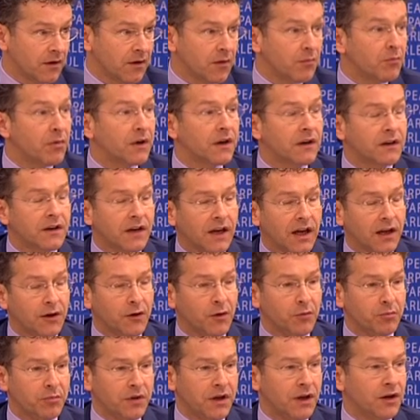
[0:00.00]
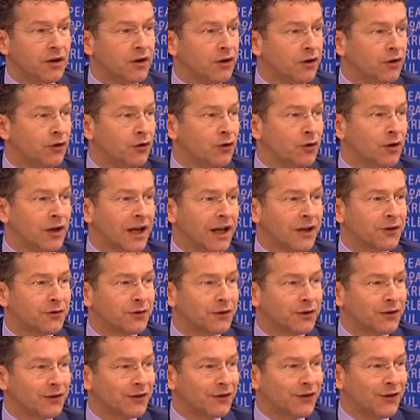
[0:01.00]
But it cannot be a
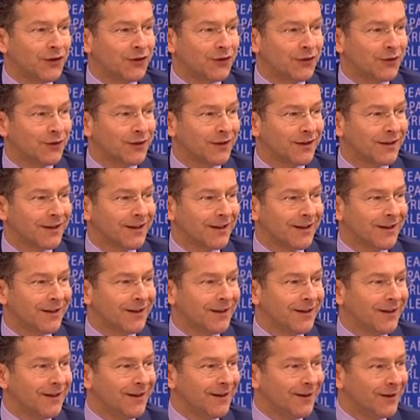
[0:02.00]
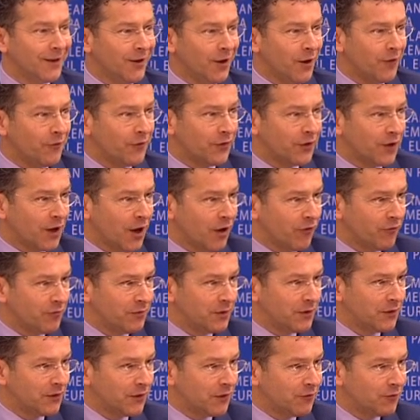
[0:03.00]
unilateral decision of the
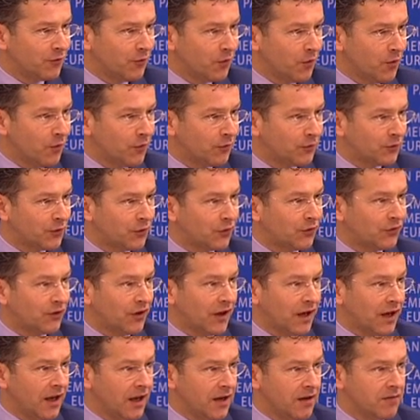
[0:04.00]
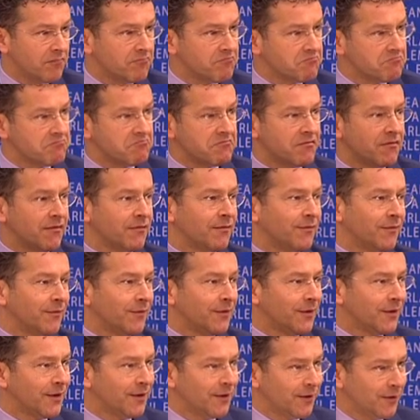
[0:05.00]
government involved to say,
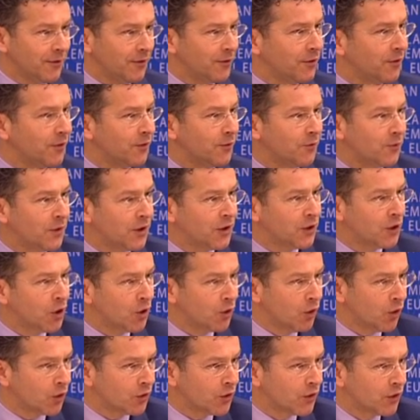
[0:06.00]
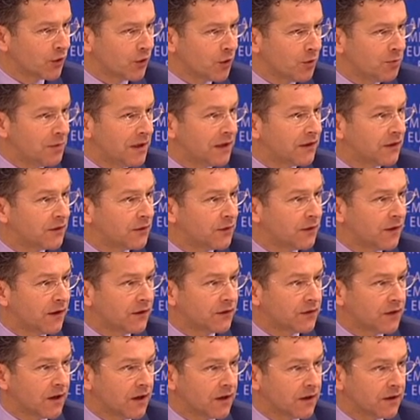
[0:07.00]
we're no longer committed to
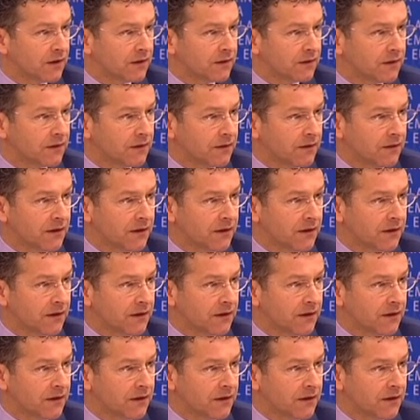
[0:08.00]
this target.